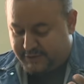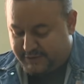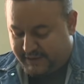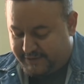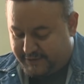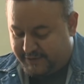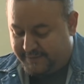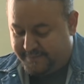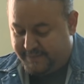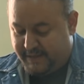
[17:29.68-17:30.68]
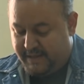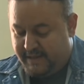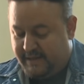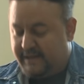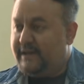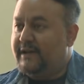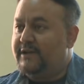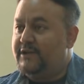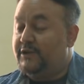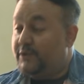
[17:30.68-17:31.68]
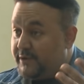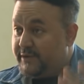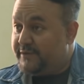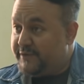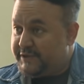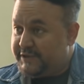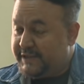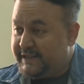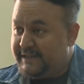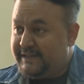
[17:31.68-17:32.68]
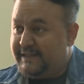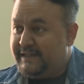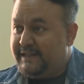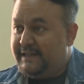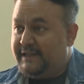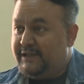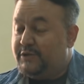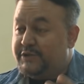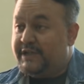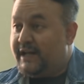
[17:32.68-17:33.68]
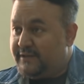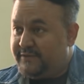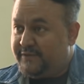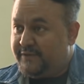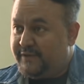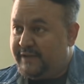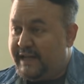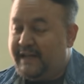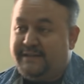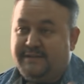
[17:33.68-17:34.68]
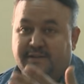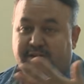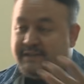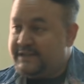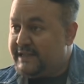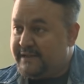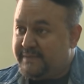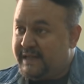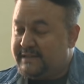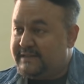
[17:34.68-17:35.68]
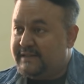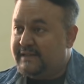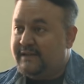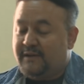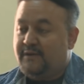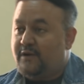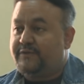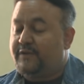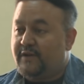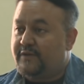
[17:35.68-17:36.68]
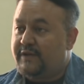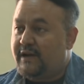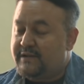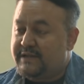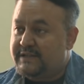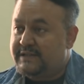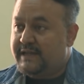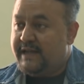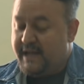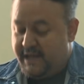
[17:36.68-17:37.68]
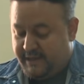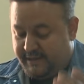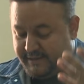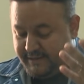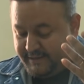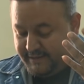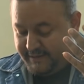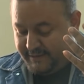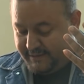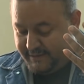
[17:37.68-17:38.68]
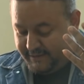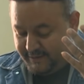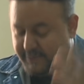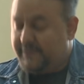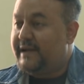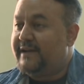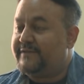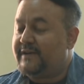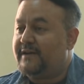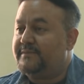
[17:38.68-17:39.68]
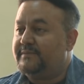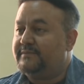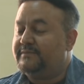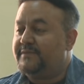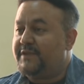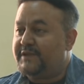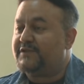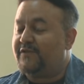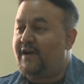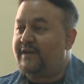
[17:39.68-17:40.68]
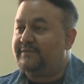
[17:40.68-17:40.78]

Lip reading: Center, your university, yourself, and the team that of the RDC, you have come this far.